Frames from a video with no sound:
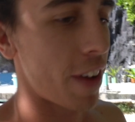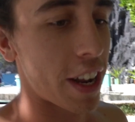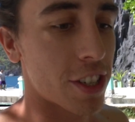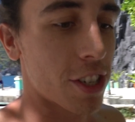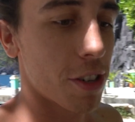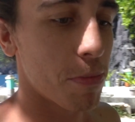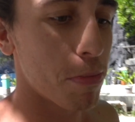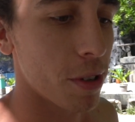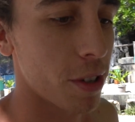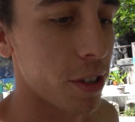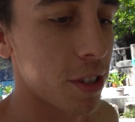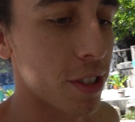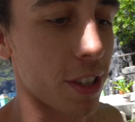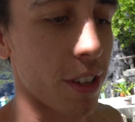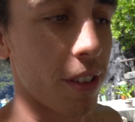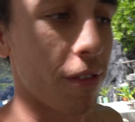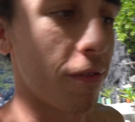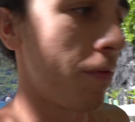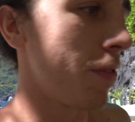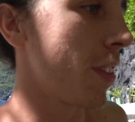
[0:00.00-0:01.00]
vegetables
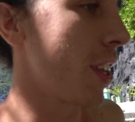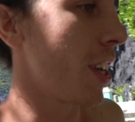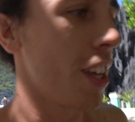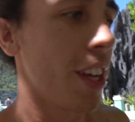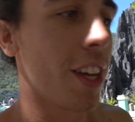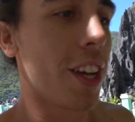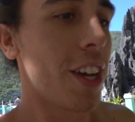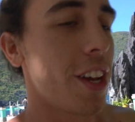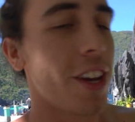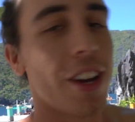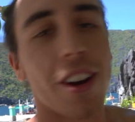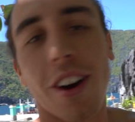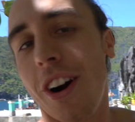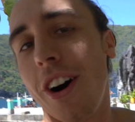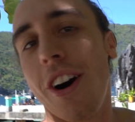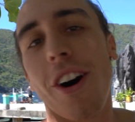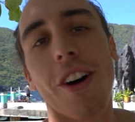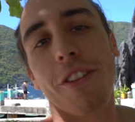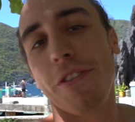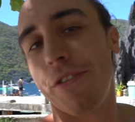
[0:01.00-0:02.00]
and
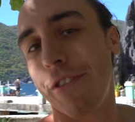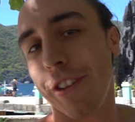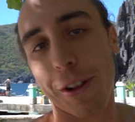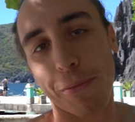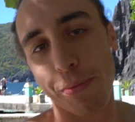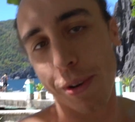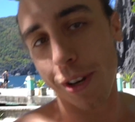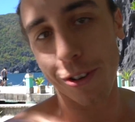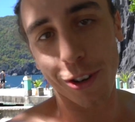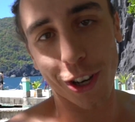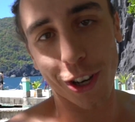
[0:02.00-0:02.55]
all the Filipino